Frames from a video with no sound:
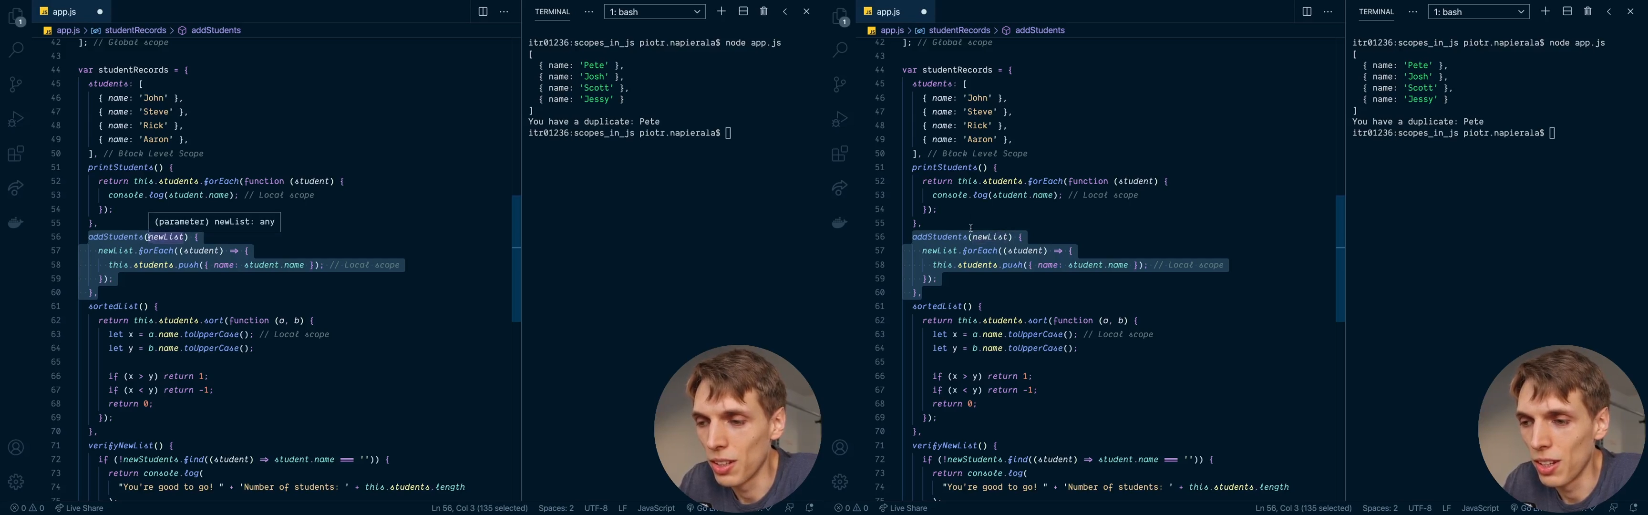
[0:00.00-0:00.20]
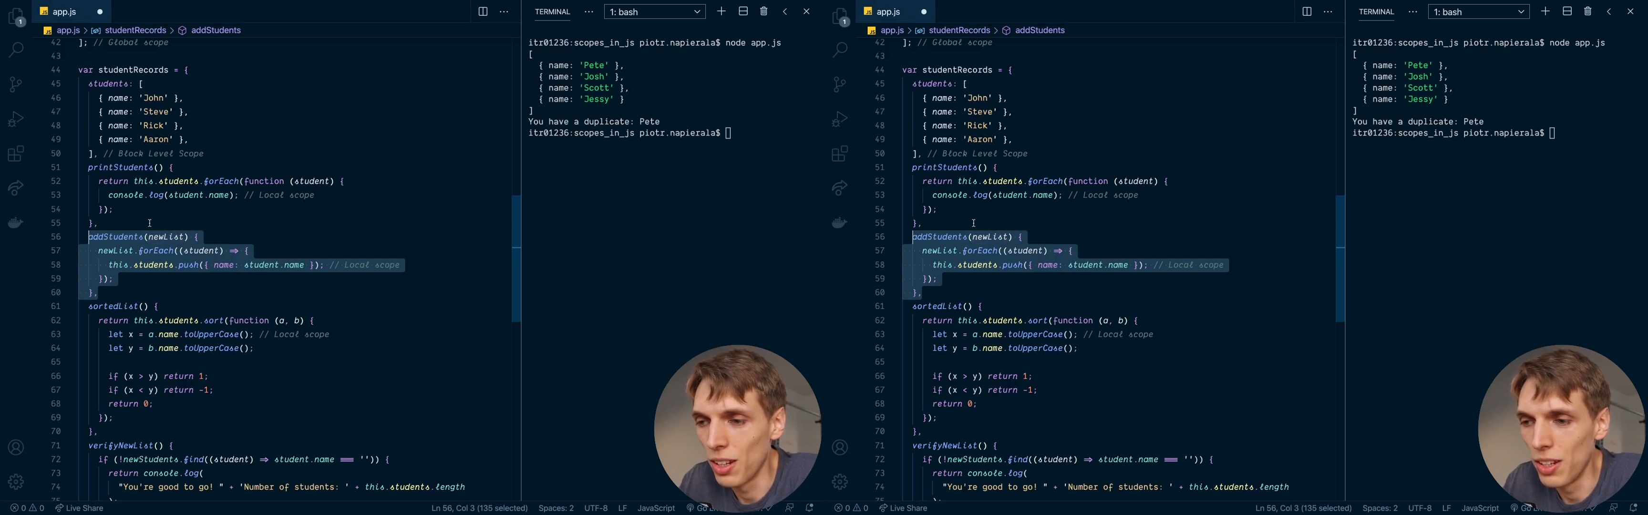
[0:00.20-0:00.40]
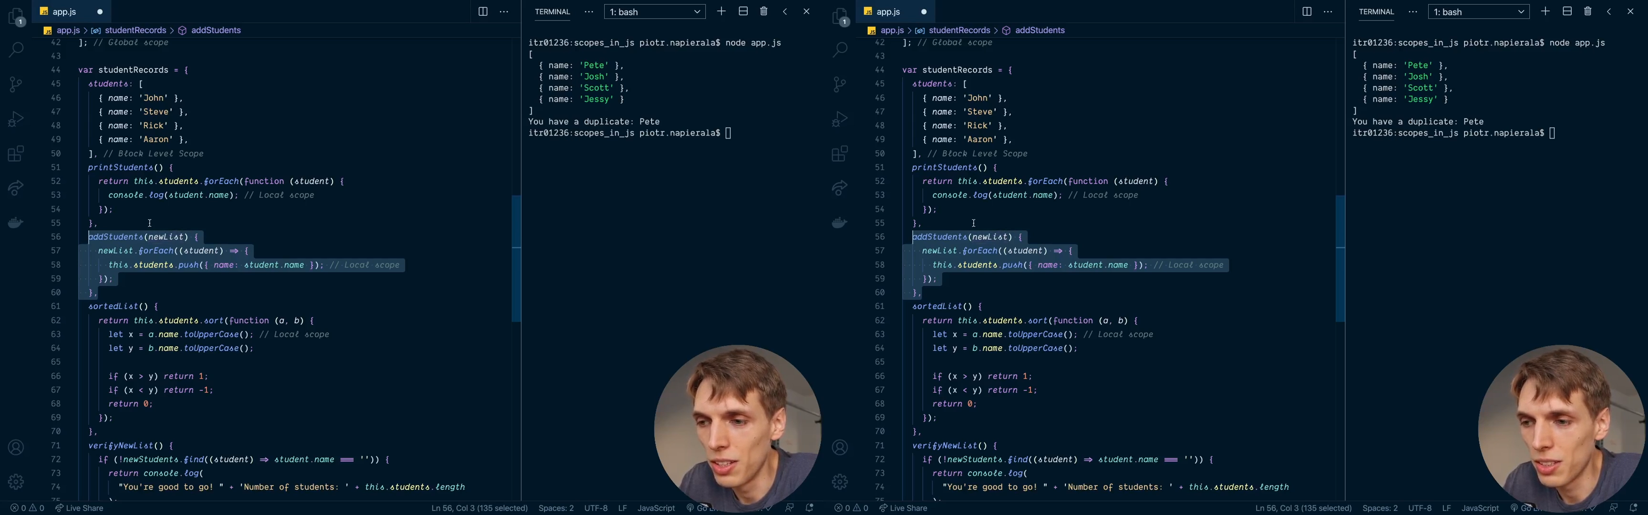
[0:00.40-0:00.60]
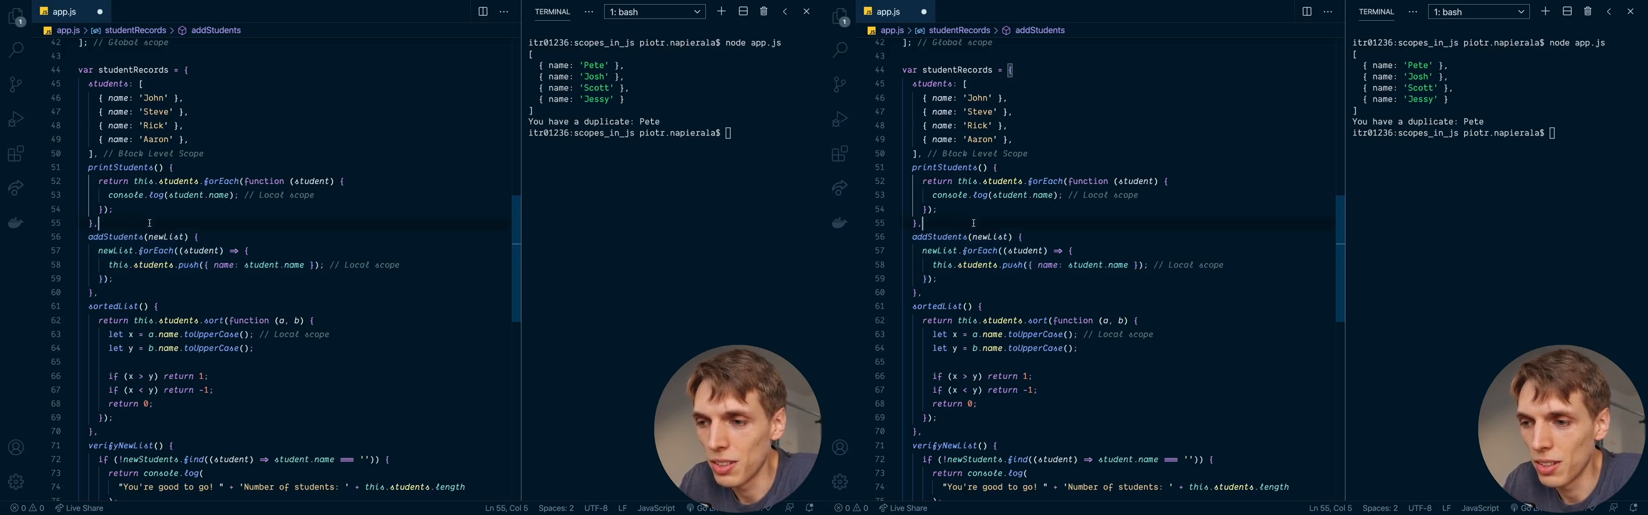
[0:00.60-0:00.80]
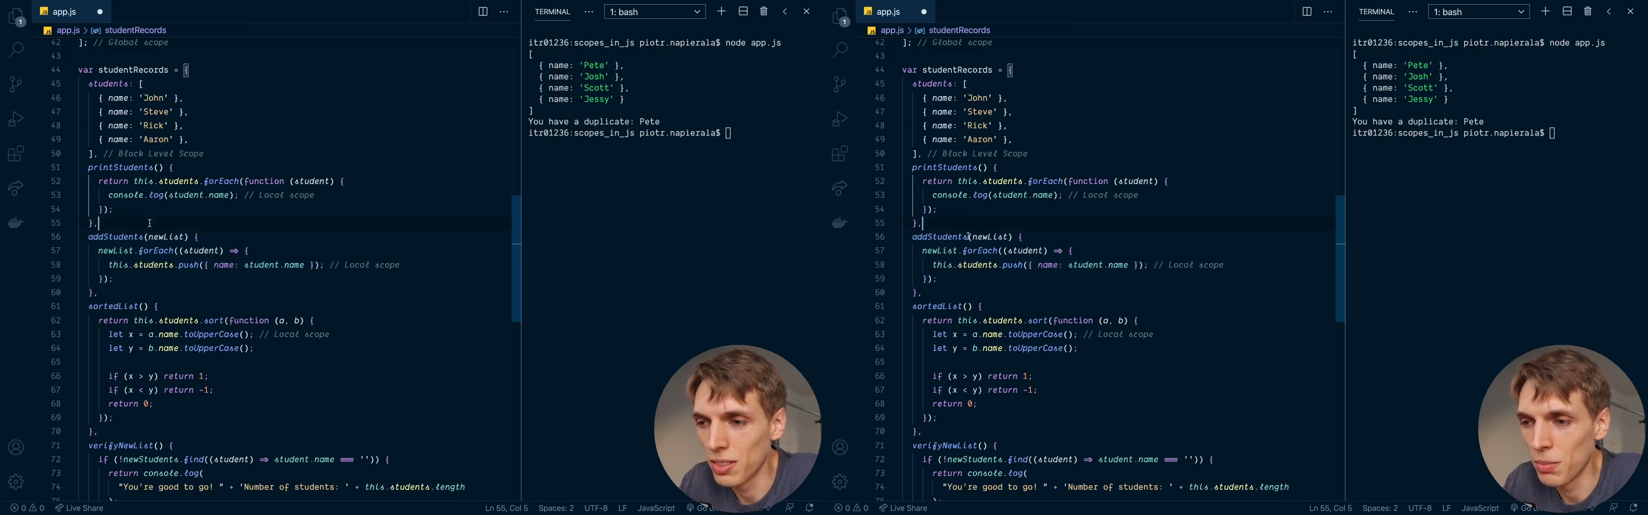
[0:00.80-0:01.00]
list
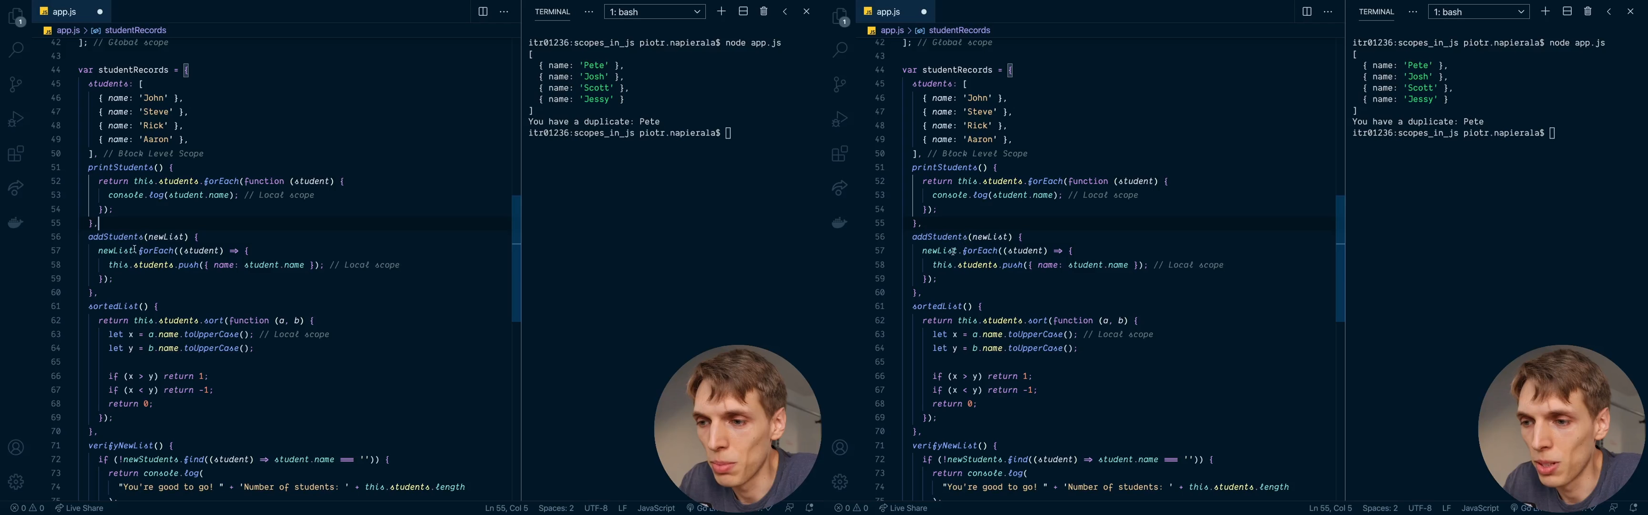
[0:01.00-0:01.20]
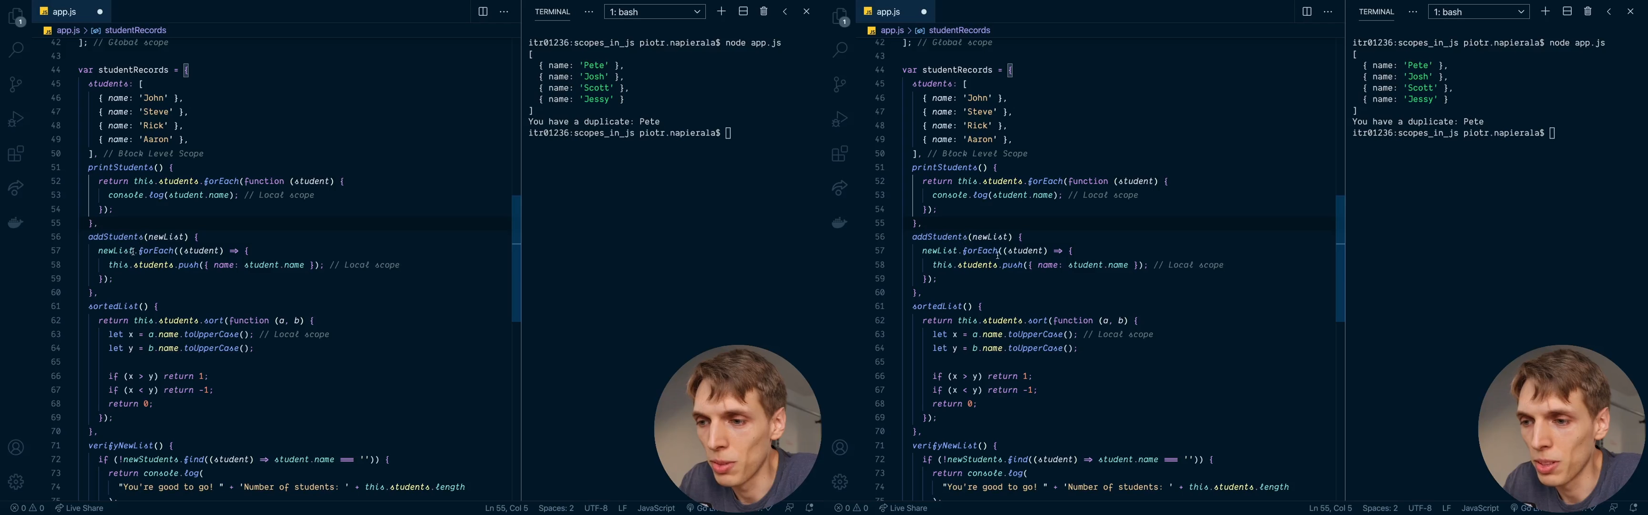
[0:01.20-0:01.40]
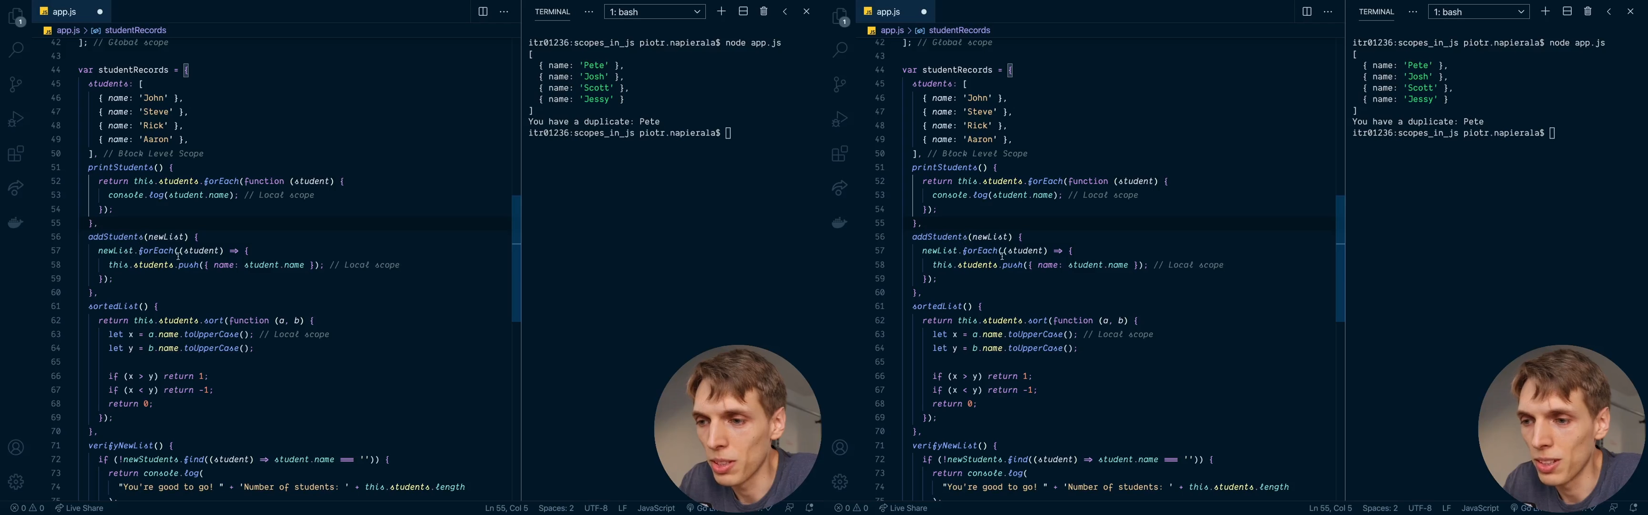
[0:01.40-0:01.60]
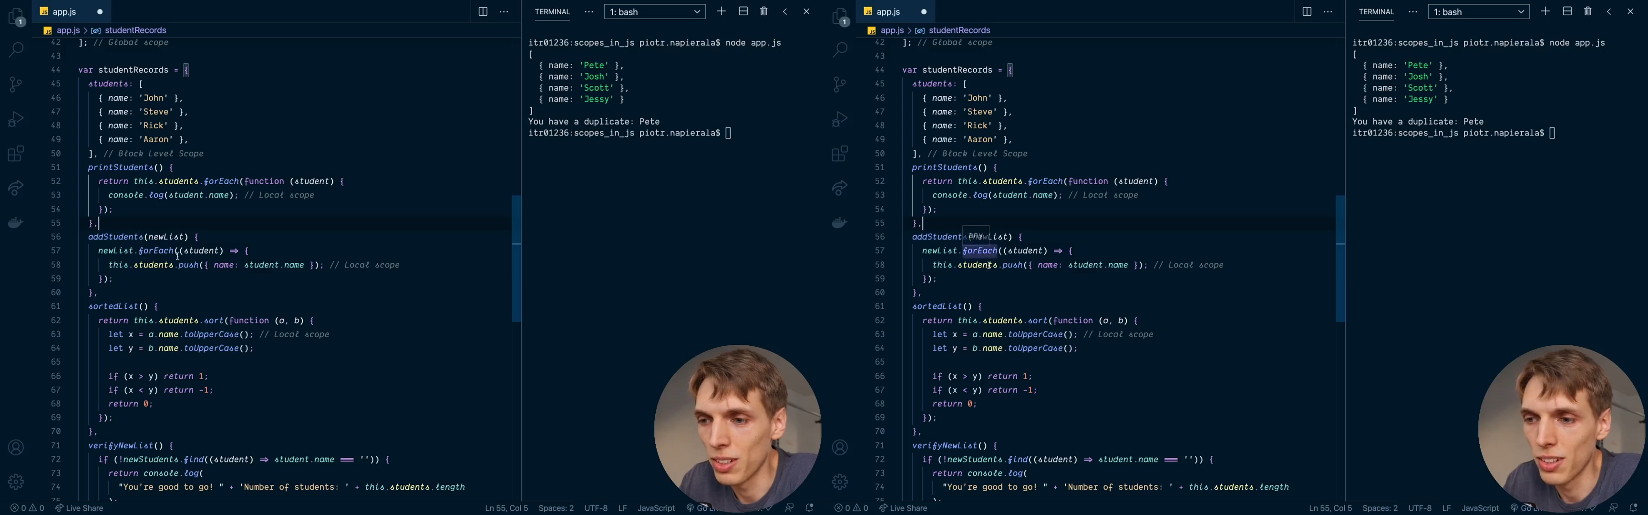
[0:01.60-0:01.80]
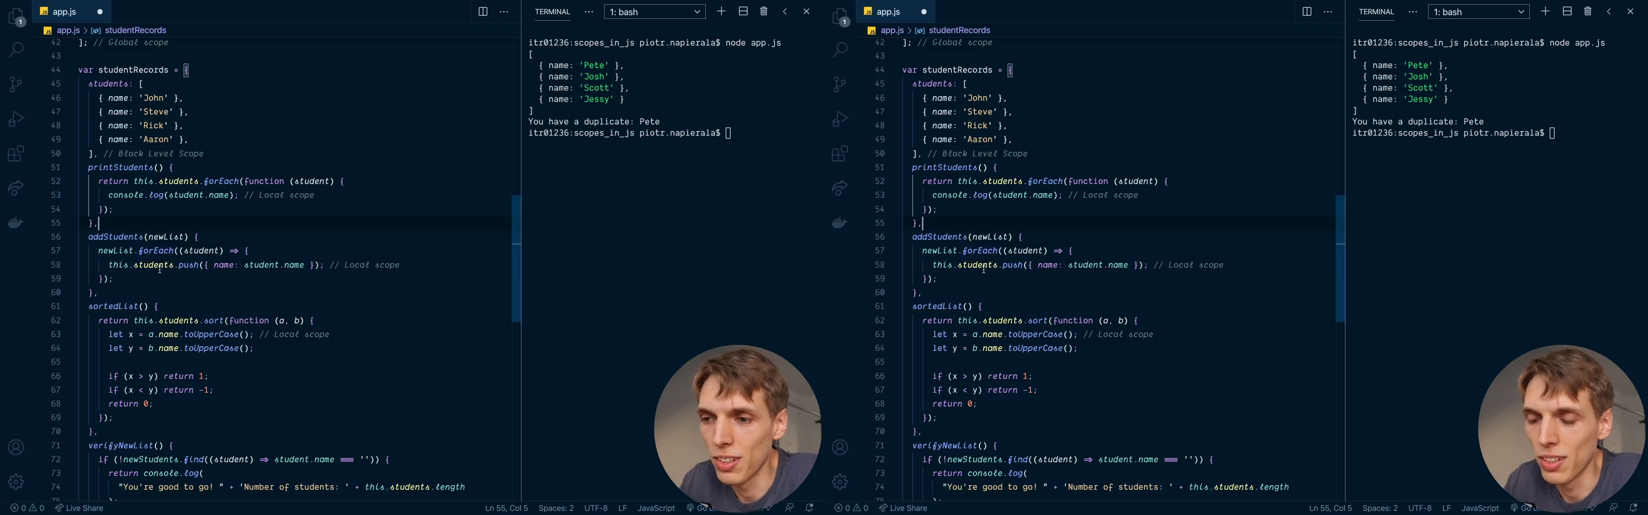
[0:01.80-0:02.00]
as a parameter,
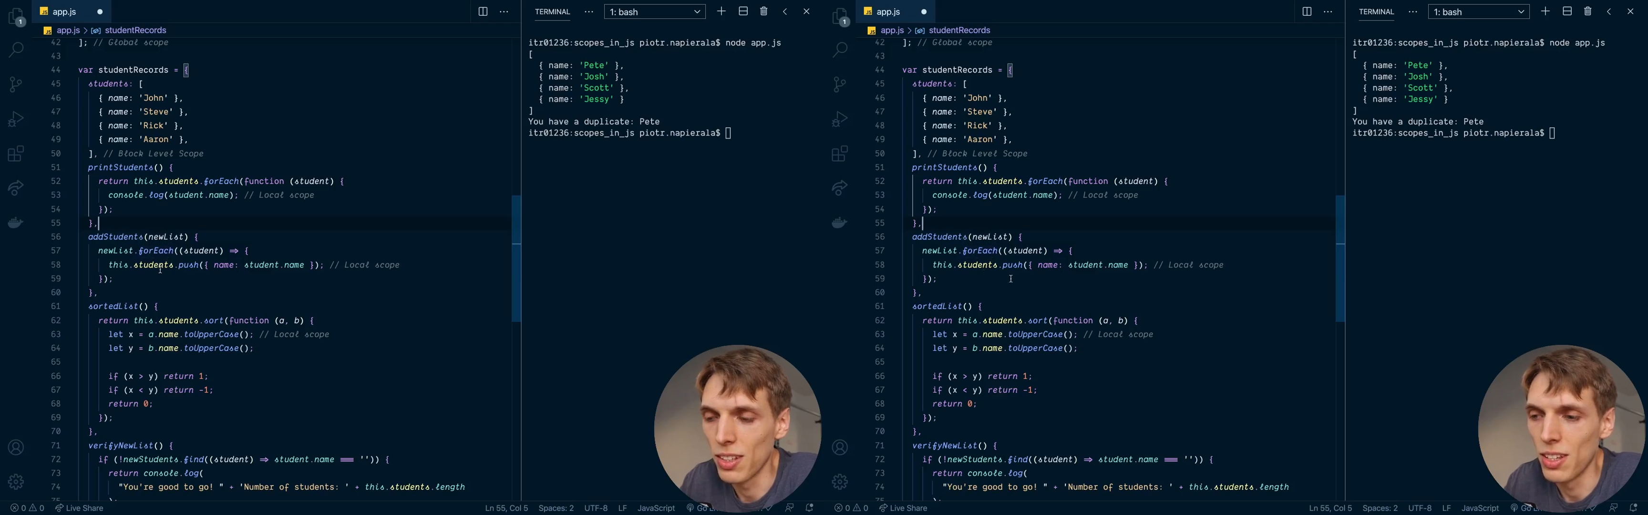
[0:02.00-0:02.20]
and